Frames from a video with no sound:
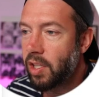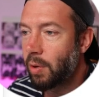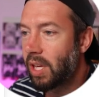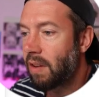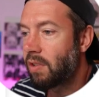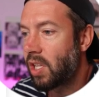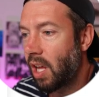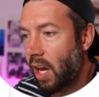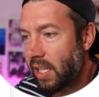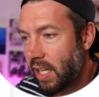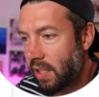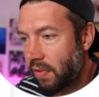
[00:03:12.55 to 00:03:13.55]
So it gives you the
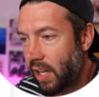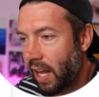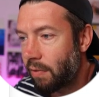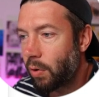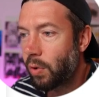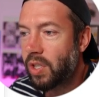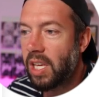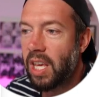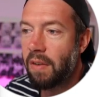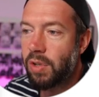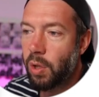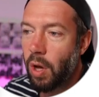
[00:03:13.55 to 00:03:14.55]
ideas for the levels, it
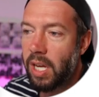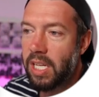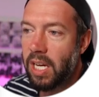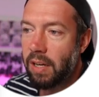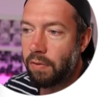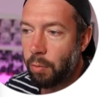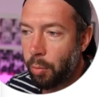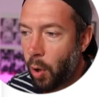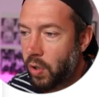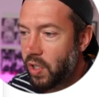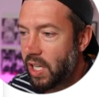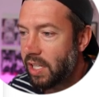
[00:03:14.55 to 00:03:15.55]
gives you the idea of the
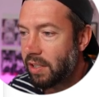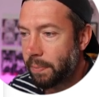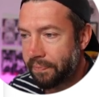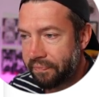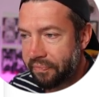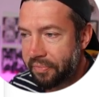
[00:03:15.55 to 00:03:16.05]
bosses,